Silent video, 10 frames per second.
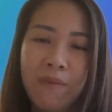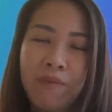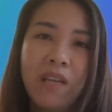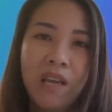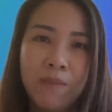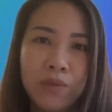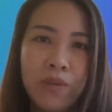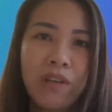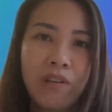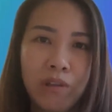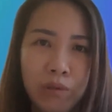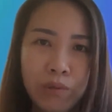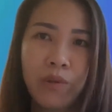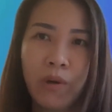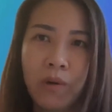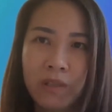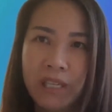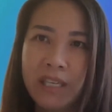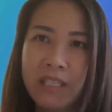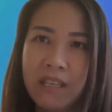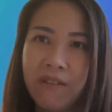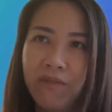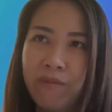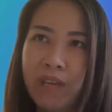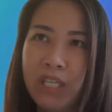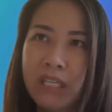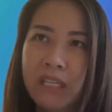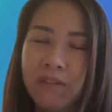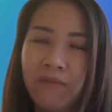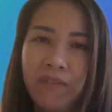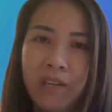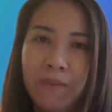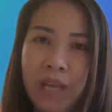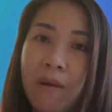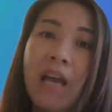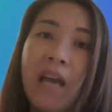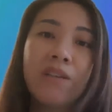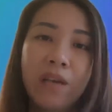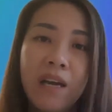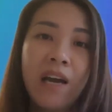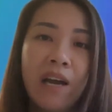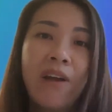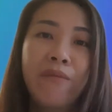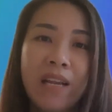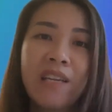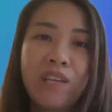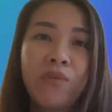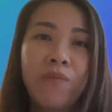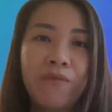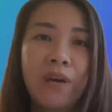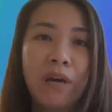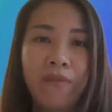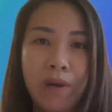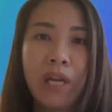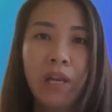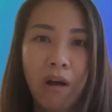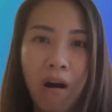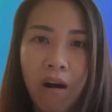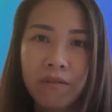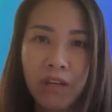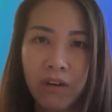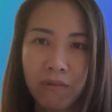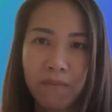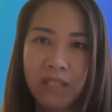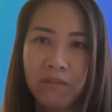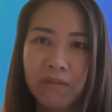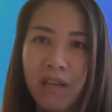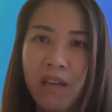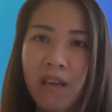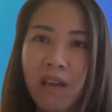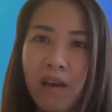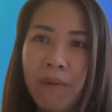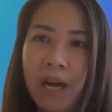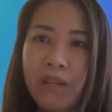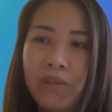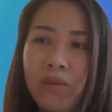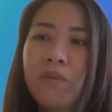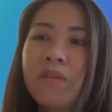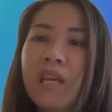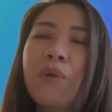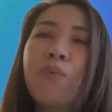been able to include all these information in the film. I reckon it would be a very long documentary, but do you think it